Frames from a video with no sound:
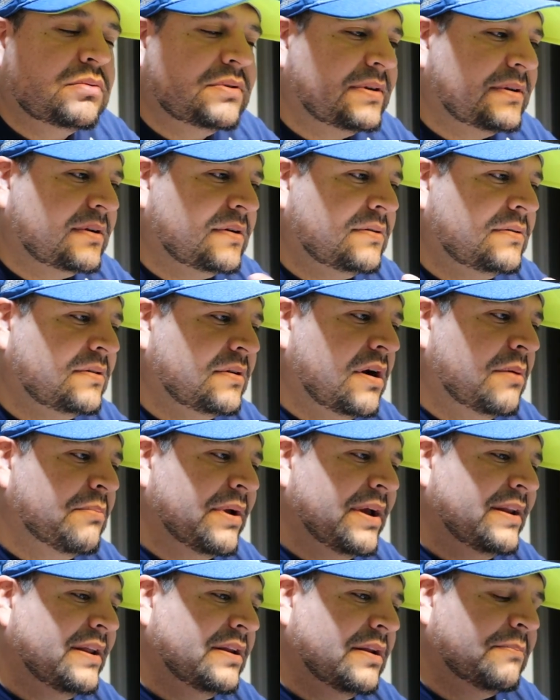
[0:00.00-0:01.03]
to
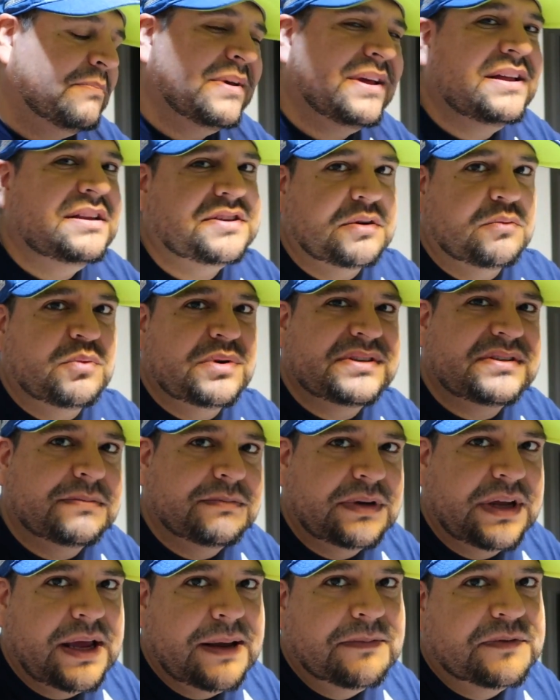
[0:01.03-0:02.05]
come in a pinch and win
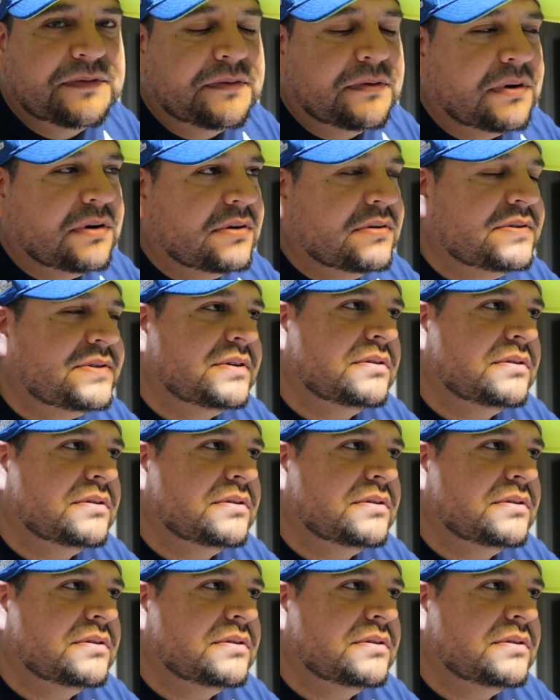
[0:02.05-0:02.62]
some games for you.